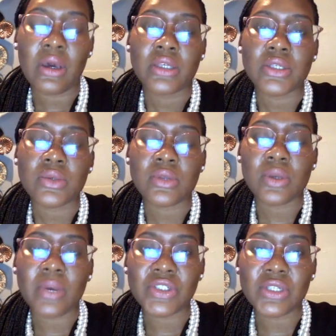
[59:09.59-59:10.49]
So the
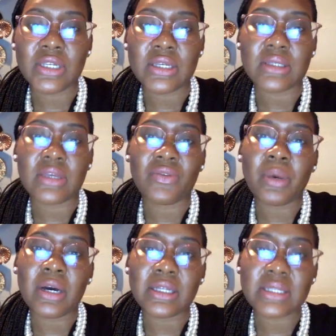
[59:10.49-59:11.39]
question is, if
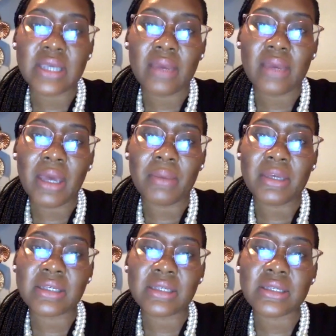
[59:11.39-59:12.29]
part-time
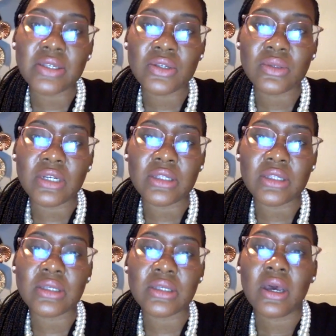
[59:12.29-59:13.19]
MSc
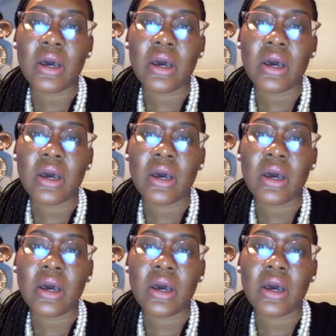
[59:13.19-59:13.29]
students